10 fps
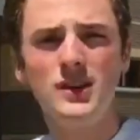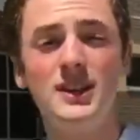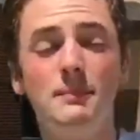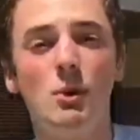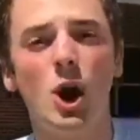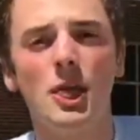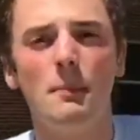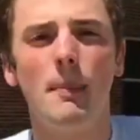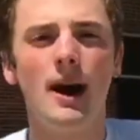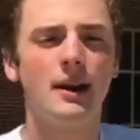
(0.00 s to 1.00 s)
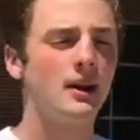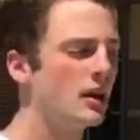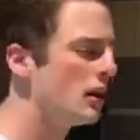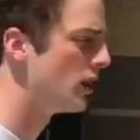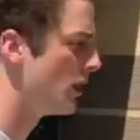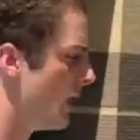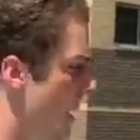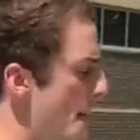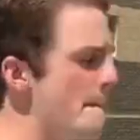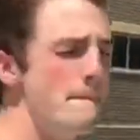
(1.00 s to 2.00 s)
Timur on the mic.
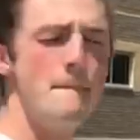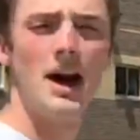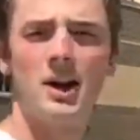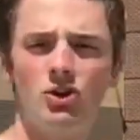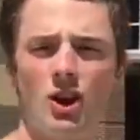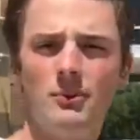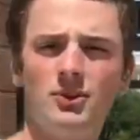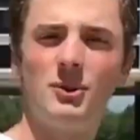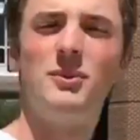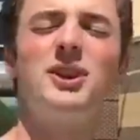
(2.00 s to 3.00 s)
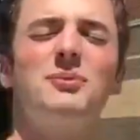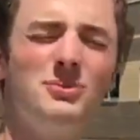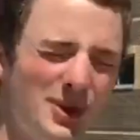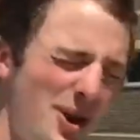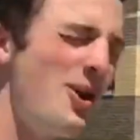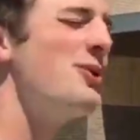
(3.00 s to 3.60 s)
About to drop some exposed